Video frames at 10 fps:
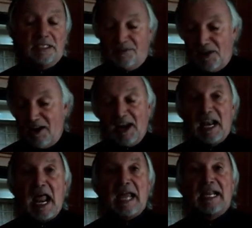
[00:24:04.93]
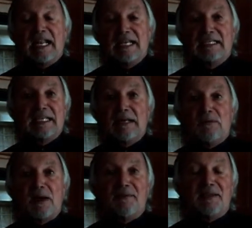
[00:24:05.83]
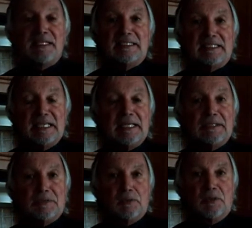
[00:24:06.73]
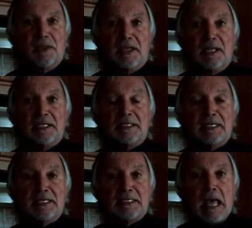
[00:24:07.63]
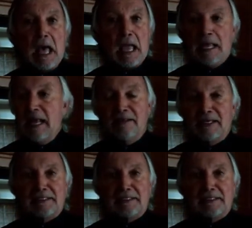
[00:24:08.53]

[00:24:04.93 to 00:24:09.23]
he is very likely to get one of these teasel thingies in his eye.